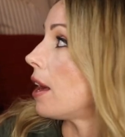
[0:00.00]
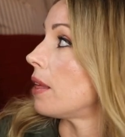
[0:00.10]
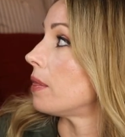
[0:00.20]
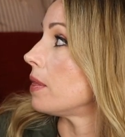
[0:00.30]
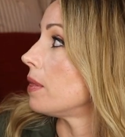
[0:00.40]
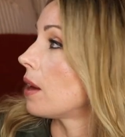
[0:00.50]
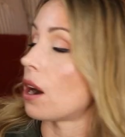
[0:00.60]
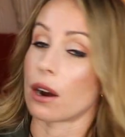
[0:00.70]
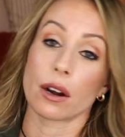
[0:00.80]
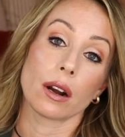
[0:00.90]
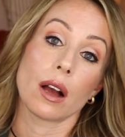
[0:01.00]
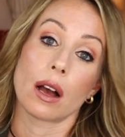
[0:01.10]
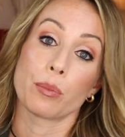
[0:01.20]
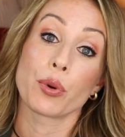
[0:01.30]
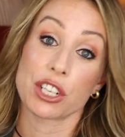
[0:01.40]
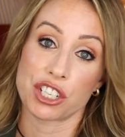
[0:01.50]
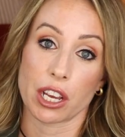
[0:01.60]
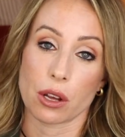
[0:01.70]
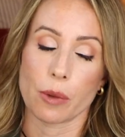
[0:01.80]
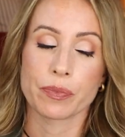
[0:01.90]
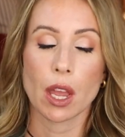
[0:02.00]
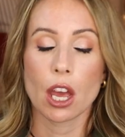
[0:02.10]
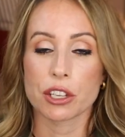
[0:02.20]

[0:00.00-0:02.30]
and our uh, brushed nickel.